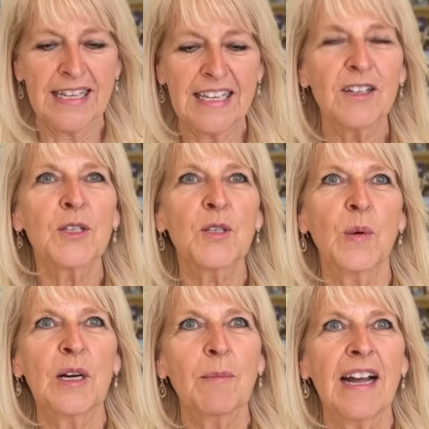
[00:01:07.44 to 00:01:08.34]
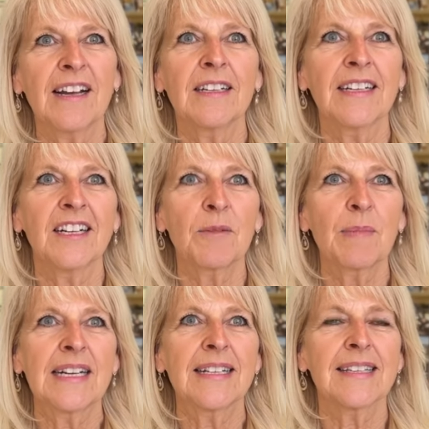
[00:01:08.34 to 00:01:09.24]
little square mile here,
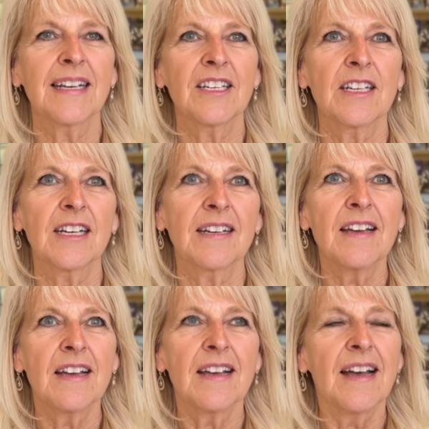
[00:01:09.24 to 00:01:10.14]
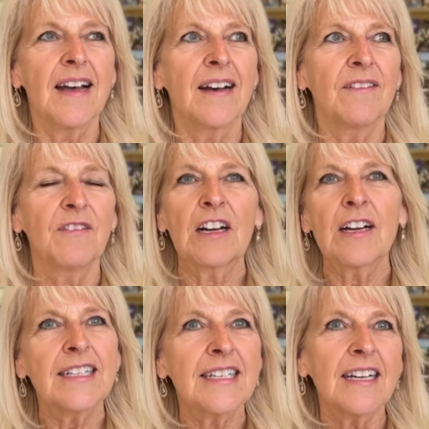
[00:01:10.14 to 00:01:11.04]
but it's such a
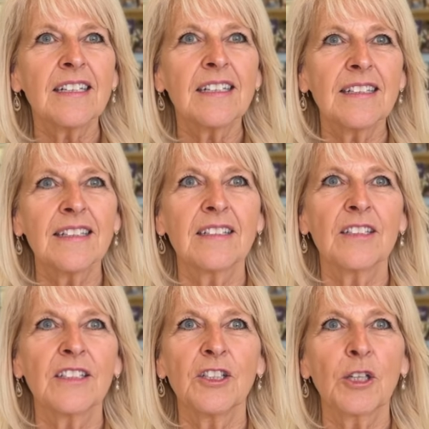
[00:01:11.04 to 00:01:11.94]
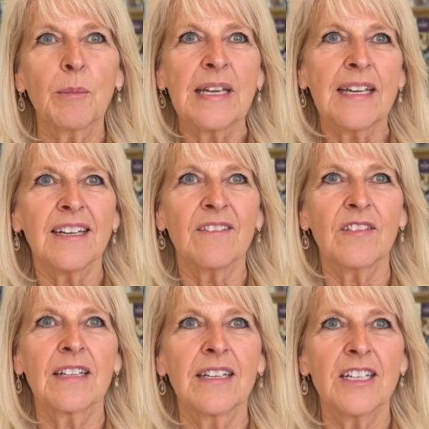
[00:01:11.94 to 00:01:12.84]
fairy tale little European
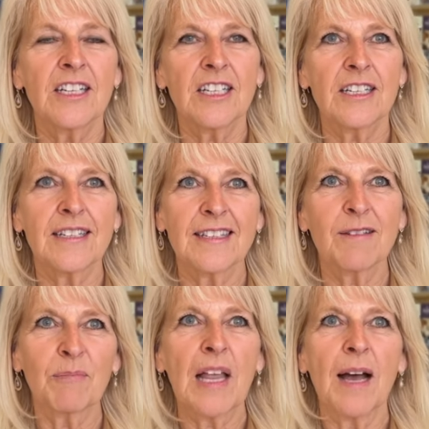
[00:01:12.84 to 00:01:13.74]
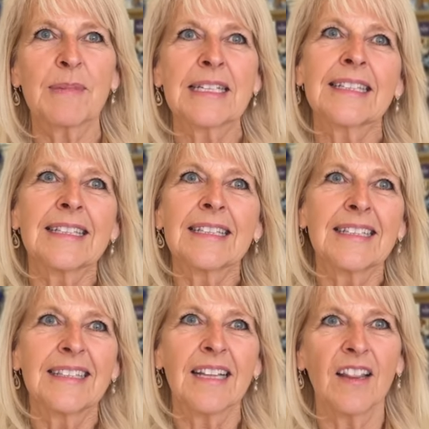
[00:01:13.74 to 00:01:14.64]
village just plopped in
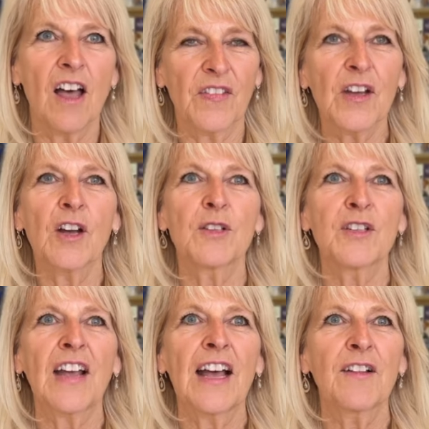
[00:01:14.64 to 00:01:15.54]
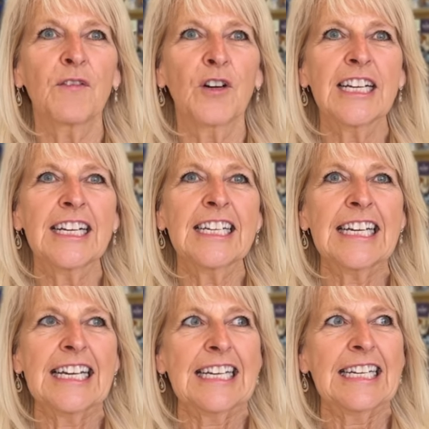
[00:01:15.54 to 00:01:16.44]
along the coast of California,
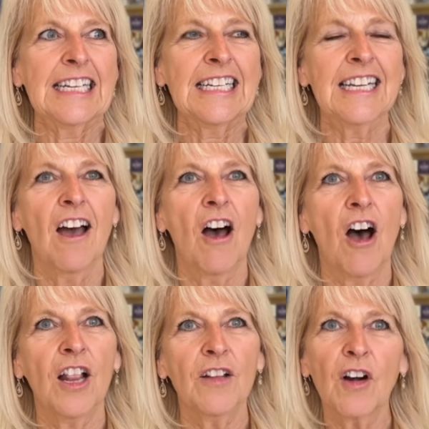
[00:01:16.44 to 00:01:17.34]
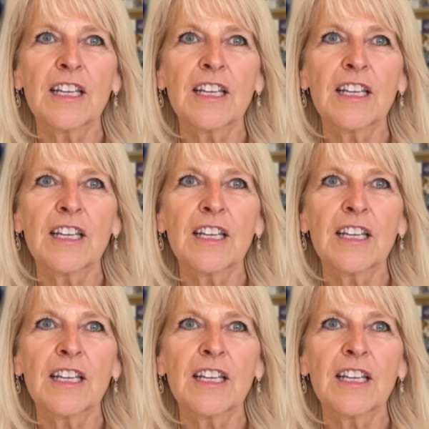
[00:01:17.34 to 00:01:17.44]
and all of our